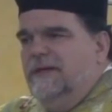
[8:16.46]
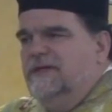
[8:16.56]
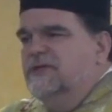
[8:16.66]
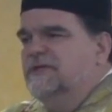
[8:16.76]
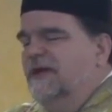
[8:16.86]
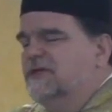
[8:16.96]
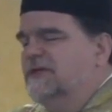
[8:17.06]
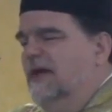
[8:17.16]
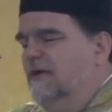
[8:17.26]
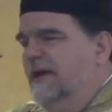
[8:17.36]
It teaches us how to
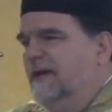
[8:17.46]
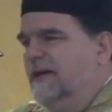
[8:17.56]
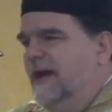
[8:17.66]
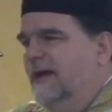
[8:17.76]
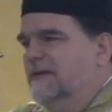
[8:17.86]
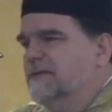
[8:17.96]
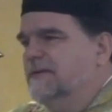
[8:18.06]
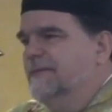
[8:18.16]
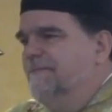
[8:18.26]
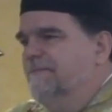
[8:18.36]
stay awake at night.
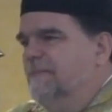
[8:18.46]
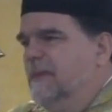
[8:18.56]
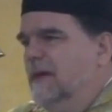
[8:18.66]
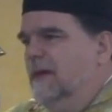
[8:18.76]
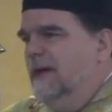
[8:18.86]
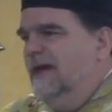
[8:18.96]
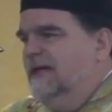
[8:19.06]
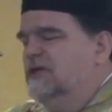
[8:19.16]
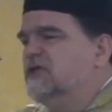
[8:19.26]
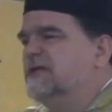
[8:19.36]
It
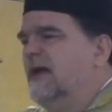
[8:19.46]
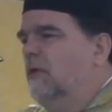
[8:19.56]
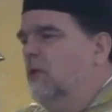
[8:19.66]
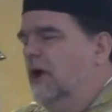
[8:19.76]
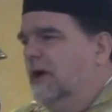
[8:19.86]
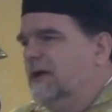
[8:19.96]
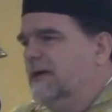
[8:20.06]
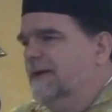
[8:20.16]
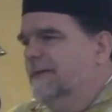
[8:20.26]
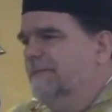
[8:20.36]
teaches us how to work.
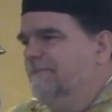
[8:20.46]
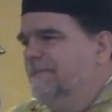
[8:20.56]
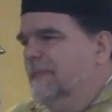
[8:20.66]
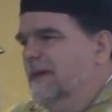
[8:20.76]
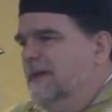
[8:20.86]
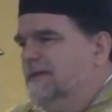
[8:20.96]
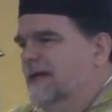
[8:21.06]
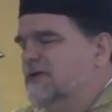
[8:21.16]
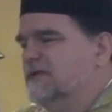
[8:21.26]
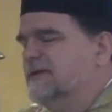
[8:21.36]
It
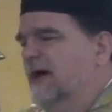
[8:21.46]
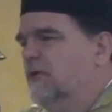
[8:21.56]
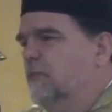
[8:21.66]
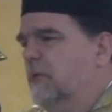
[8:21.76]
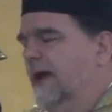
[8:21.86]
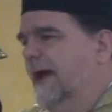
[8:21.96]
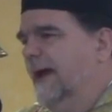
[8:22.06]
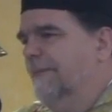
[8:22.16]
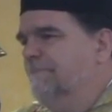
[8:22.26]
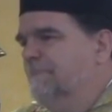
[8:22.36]
teaches us how to
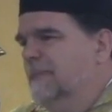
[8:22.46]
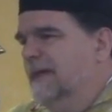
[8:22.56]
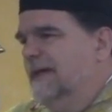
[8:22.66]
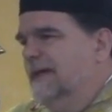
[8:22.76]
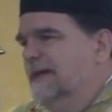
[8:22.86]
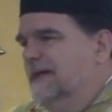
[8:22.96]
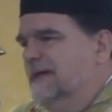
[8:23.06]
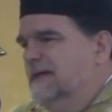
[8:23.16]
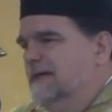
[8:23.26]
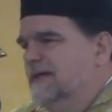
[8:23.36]
play. It
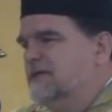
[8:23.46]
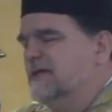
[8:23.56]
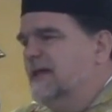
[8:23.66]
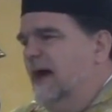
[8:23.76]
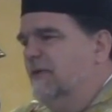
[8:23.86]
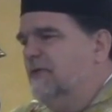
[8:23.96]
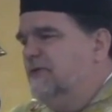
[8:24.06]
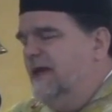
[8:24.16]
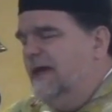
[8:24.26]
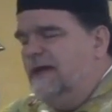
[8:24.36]
teaches us how to
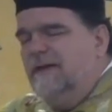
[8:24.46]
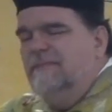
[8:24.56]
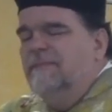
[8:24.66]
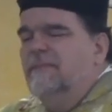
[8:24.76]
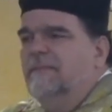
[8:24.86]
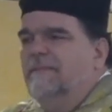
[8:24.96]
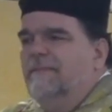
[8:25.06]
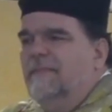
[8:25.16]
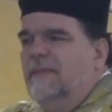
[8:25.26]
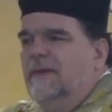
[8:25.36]
think.
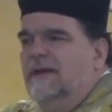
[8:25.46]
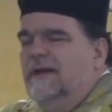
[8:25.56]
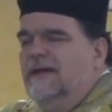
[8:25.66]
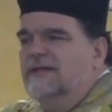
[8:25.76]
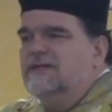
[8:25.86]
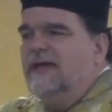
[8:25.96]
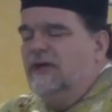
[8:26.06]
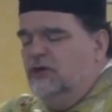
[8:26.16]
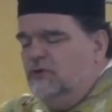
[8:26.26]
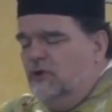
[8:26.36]
It teaches us how
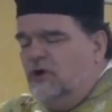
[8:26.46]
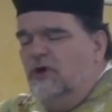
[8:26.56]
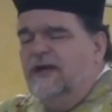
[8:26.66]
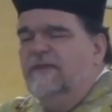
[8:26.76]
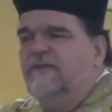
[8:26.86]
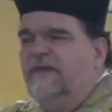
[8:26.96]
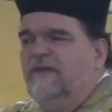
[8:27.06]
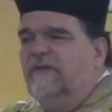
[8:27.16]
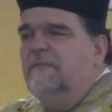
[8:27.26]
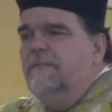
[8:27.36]
to do good in
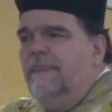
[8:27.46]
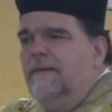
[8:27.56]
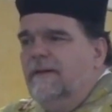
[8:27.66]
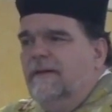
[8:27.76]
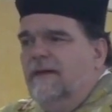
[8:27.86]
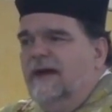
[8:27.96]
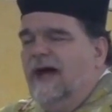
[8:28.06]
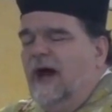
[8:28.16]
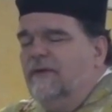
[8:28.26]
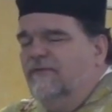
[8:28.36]
season and
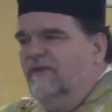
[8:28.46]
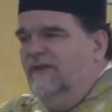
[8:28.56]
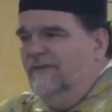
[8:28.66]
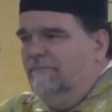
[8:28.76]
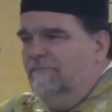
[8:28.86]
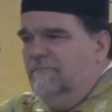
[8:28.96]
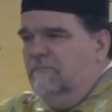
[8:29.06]
out of season.